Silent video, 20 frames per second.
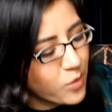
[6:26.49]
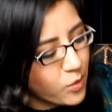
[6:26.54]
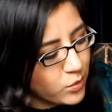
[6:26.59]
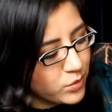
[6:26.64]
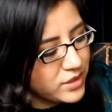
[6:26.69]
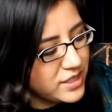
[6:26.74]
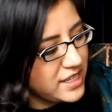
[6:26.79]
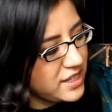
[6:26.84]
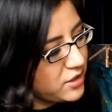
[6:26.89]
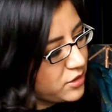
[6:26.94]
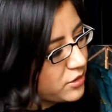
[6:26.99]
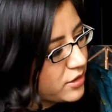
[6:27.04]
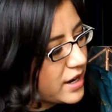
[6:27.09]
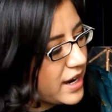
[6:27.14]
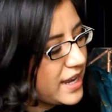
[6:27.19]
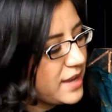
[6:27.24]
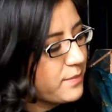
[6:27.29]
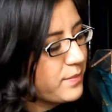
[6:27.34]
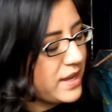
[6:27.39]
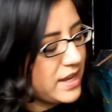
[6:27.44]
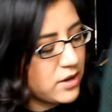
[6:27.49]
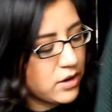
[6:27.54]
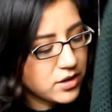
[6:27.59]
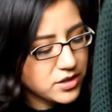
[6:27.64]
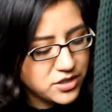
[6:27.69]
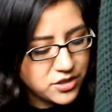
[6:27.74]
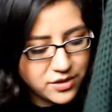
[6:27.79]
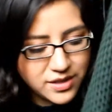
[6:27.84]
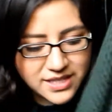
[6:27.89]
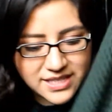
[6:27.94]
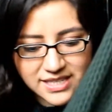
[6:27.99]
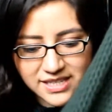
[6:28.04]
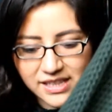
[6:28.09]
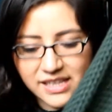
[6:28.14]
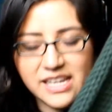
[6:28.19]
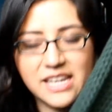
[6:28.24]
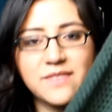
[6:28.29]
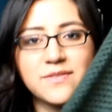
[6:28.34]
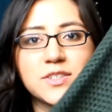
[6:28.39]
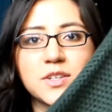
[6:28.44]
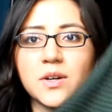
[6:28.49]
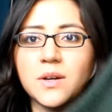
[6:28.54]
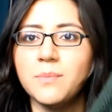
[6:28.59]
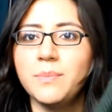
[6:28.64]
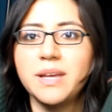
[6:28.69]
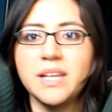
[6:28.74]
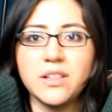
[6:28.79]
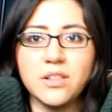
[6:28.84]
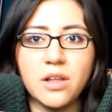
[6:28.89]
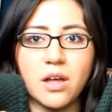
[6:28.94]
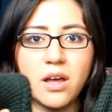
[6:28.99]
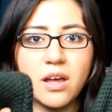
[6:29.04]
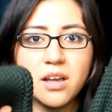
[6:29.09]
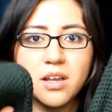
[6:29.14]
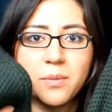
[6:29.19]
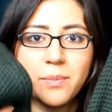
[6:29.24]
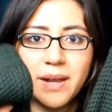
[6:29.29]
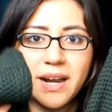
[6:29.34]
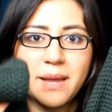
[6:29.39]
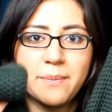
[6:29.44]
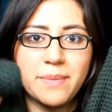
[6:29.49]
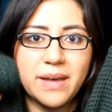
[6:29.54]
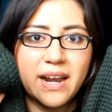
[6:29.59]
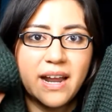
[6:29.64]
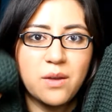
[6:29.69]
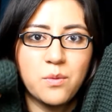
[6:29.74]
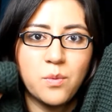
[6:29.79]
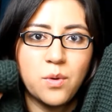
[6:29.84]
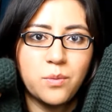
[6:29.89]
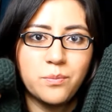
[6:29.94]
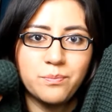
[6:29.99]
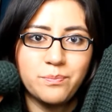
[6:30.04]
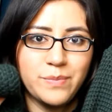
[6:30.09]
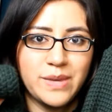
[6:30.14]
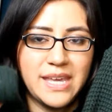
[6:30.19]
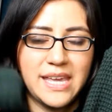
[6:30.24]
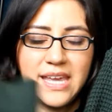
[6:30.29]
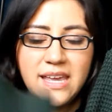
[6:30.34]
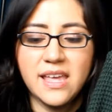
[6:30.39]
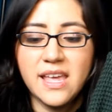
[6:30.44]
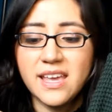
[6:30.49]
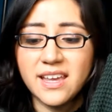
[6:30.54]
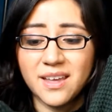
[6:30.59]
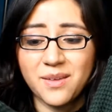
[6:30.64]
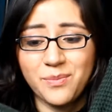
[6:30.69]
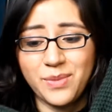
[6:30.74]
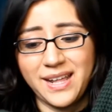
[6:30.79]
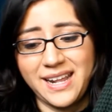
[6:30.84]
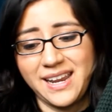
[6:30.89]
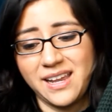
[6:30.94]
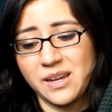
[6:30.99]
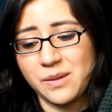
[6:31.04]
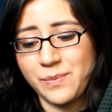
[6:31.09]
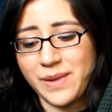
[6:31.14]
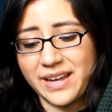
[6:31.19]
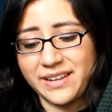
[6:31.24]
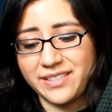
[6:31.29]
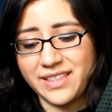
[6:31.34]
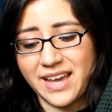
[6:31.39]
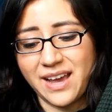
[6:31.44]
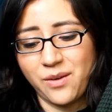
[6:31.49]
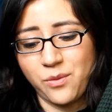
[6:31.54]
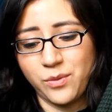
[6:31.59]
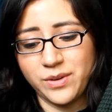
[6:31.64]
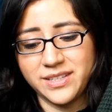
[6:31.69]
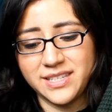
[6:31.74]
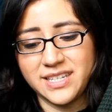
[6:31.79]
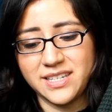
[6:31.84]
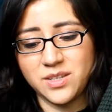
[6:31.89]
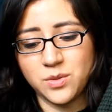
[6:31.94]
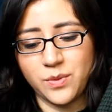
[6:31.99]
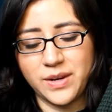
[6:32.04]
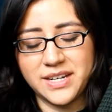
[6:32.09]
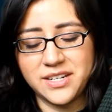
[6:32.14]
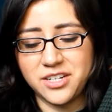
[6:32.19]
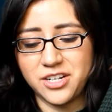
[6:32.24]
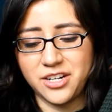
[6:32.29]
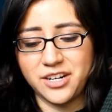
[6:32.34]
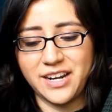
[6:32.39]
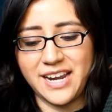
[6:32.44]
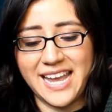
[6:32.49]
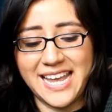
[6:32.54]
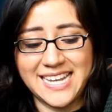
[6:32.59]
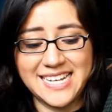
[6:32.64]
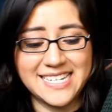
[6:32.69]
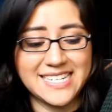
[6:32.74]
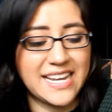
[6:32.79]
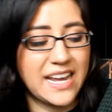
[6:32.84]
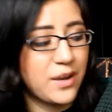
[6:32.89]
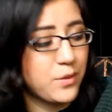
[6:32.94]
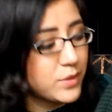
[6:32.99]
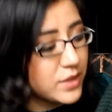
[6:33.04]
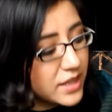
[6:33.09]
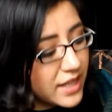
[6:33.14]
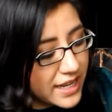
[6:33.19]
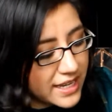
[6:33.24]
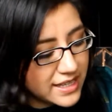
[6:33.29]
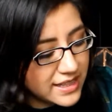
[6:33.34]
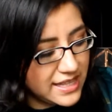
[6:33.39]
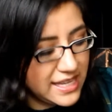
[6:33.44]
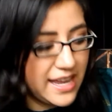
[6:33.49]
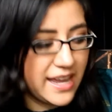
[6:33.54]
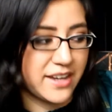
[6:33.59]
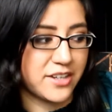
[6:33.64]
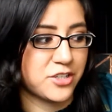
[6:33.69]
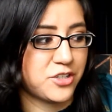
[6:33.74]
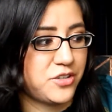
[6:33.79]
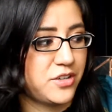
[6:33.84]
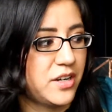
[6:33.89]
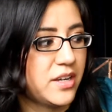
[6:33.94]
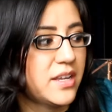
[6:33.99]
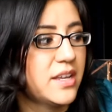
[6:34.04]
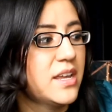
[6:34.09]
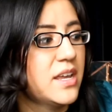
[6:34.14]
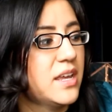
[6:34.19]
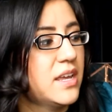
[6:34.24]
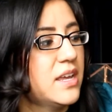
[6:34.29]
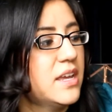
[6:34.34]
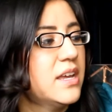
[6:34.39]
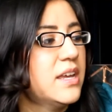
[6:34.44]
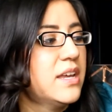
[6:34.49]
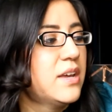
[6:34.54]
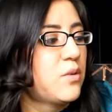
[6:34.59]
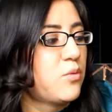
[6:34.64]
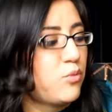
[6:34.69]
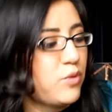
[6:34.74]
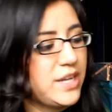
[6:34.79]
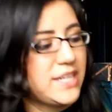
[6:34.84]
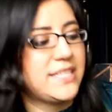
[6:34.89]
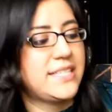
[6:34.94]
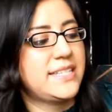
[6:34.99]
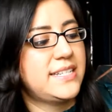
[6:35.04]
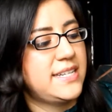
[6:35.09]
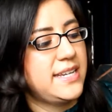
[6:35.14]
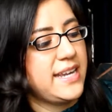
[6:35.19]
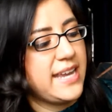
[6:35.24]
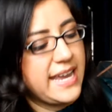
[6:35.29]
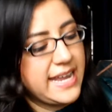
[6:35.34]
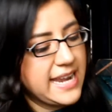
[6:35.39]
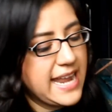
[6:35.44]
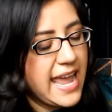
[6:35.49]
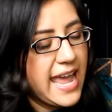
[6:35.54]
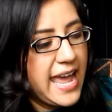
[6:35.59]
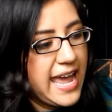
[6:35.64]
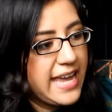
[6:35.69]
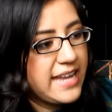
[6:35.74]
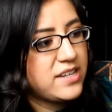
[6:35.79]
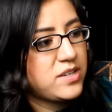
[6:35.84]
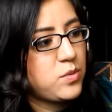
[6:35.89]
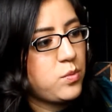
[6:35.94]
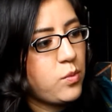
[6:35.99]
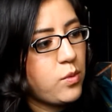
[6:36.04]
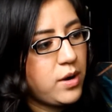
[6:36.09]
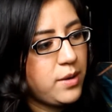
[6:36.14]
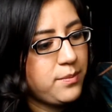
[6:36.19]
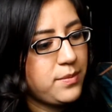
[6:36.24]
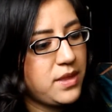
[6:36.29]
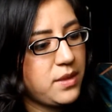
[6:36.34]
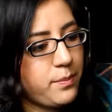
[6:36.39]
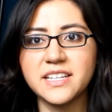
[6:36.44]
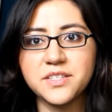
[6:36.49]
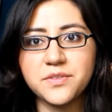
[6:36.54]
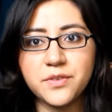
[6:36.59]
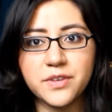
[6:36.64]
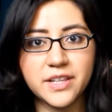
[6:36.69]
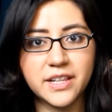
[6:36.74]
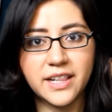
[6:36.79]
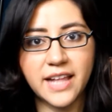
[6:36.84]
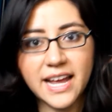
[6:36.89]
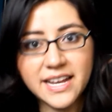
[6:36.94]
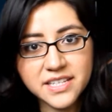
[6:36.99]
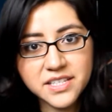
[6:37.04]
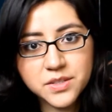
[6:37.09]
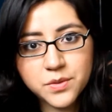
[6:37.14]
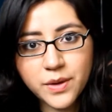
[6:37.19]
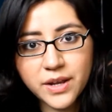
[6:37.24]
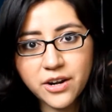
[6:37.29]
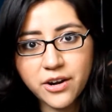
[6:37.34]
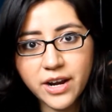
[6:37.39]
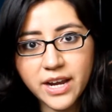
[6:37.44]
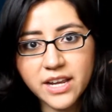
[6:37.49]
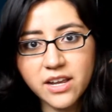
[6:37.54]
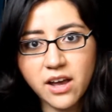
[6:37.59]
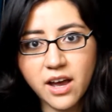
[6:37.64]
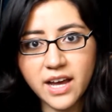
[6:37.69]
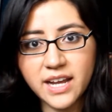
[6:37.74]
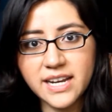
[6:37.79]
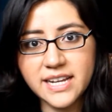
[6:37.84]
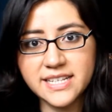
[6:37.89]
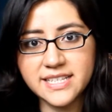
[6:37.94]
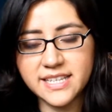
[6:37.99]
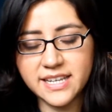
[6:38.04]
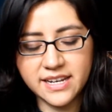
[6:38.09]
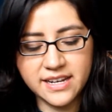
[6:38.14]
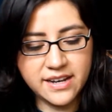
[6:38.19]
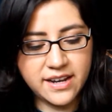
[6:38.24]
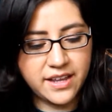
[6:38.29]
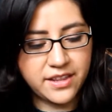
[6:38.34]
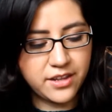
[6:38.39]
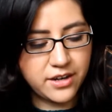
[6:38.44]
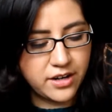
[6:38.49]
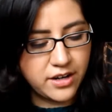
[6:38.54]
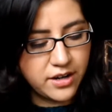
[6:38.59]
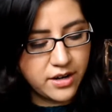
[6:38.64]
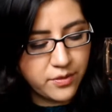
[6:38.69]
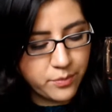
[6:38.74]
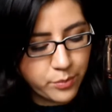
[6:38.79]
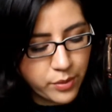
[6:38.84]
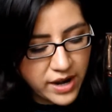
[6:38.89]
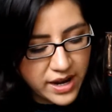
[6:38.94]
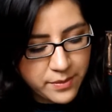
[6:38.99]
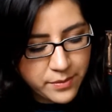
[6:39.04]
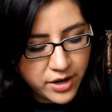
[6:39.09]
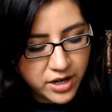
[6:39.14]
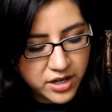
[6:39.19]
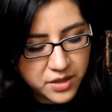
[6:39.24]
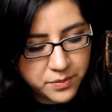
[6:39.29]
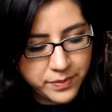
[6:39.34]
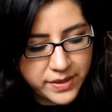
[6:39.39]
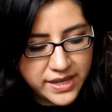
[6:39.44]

only gripe, and also the sleeves are a bit long, but I bet I won't be complaining about that once it's winter, and I would like the extra wrist and hand warmth. As for the last sweater I got, it's another Primark